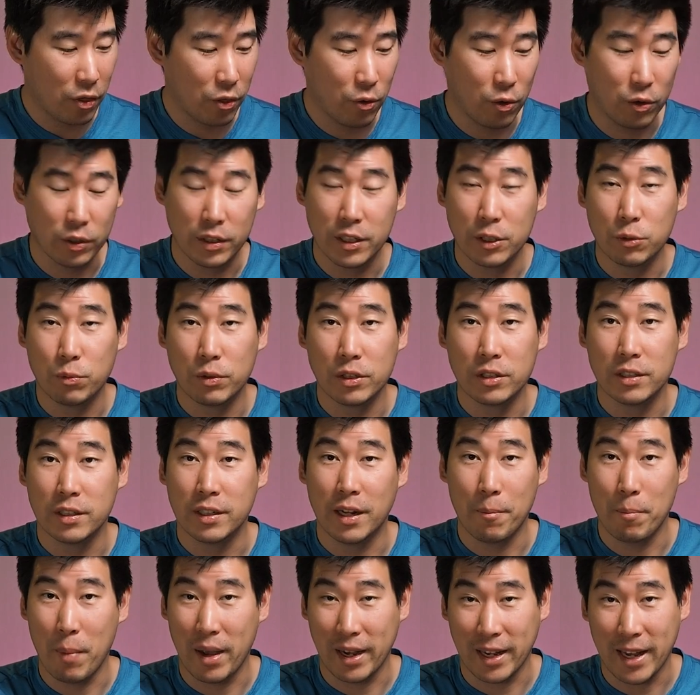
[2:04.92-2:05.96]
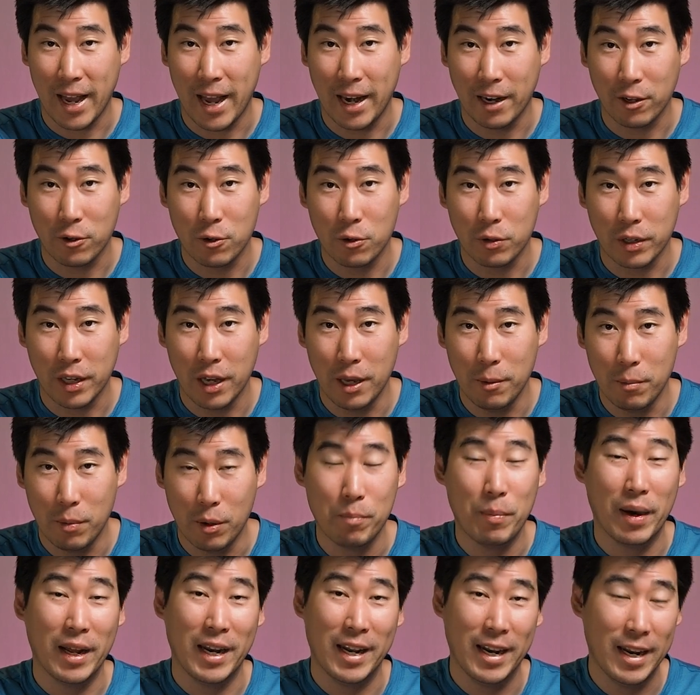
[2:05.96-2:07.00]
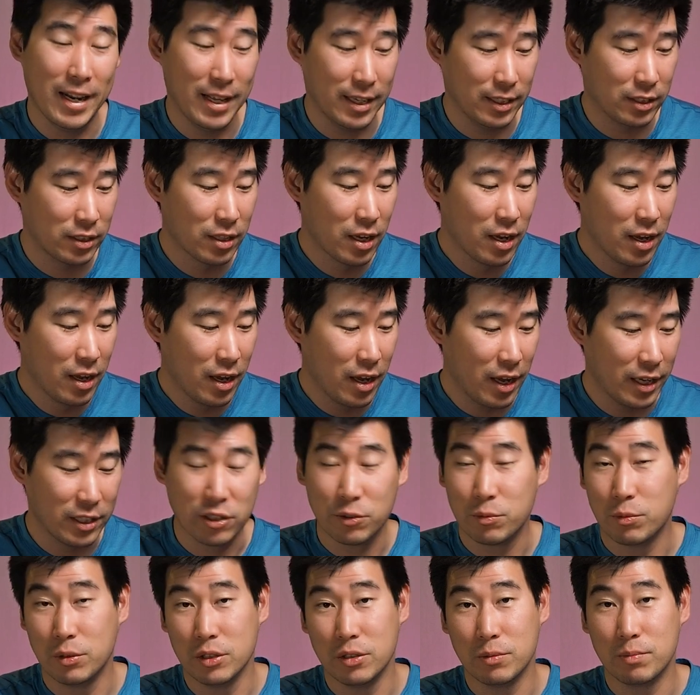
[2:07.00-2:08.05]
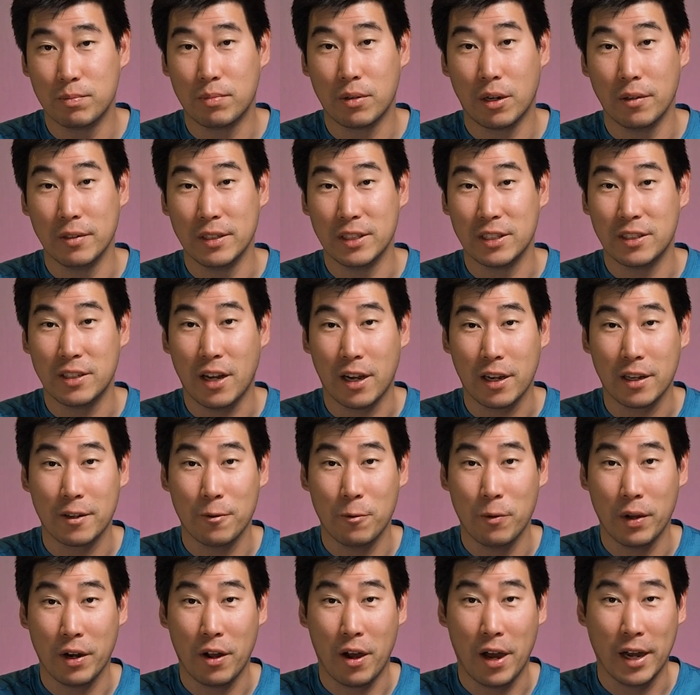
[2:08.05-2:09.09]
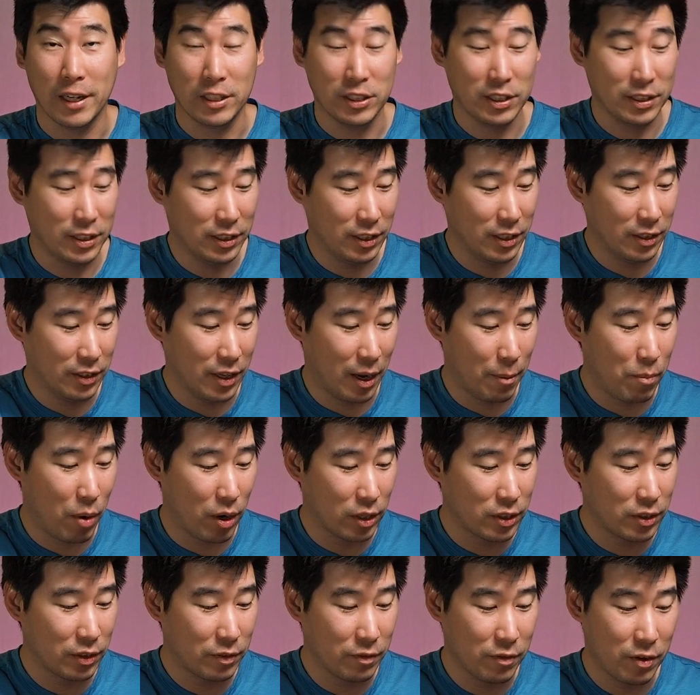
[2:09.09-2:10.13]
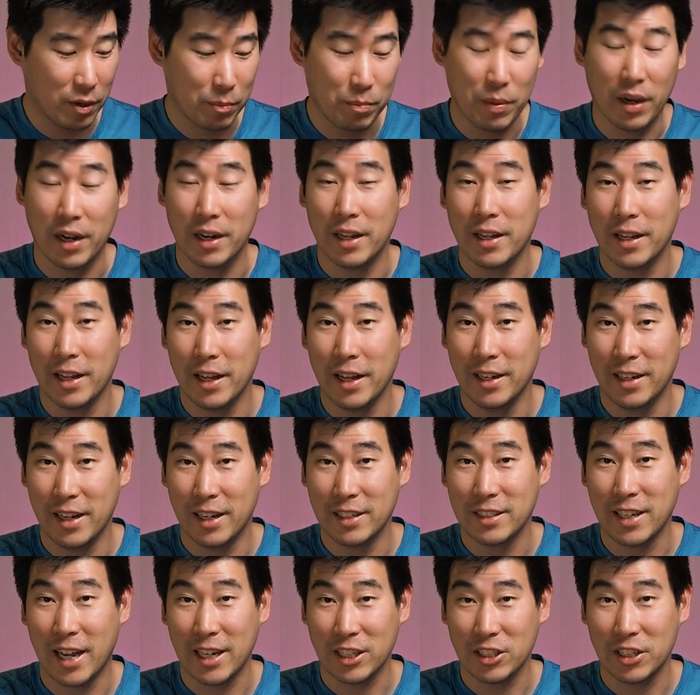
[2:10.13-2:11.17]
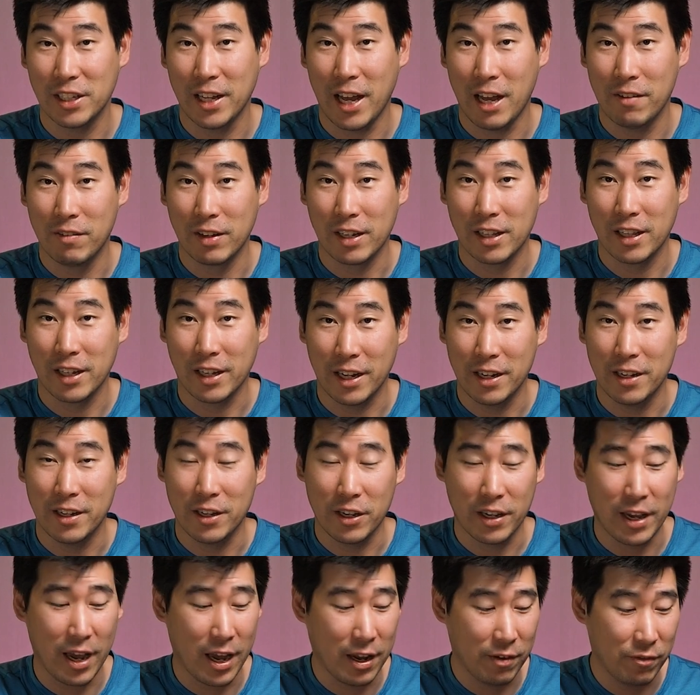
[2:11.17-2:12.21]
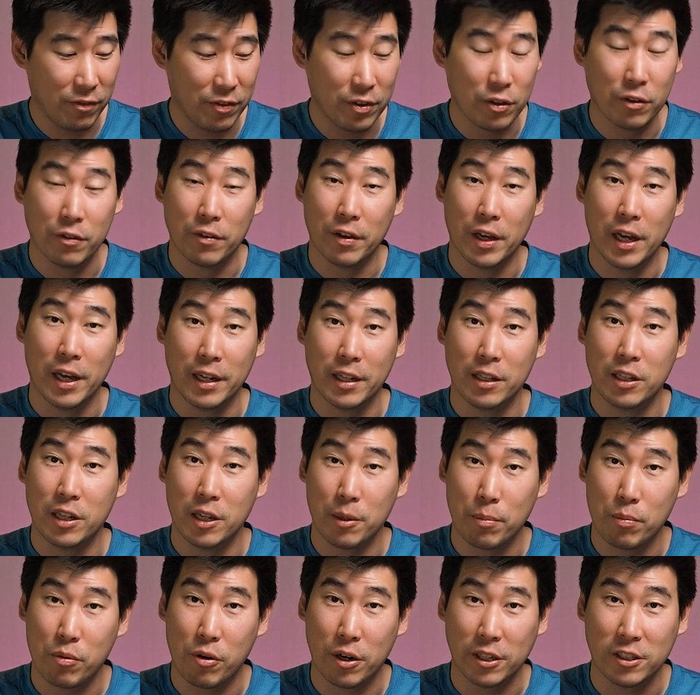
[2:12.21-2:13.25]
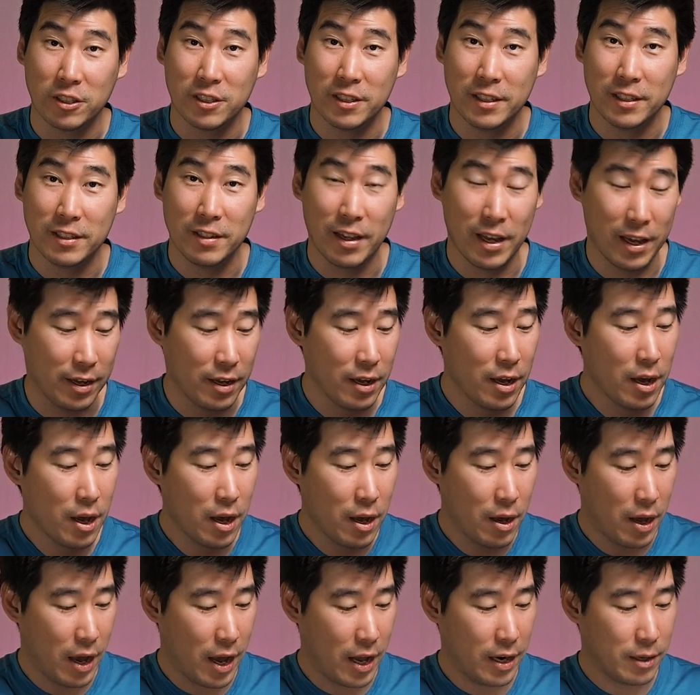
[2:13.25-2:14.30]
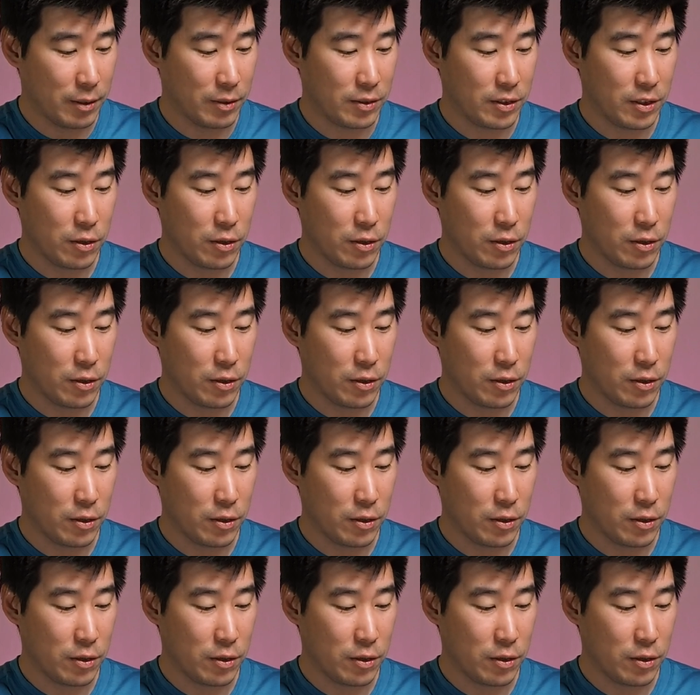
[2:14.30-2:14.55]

thought this wasn't a mechanical keyboard, but it is. It just was probably stuck when I actually did the unboxing for it, but it does actually have a click and you can feel it depress in there. And it's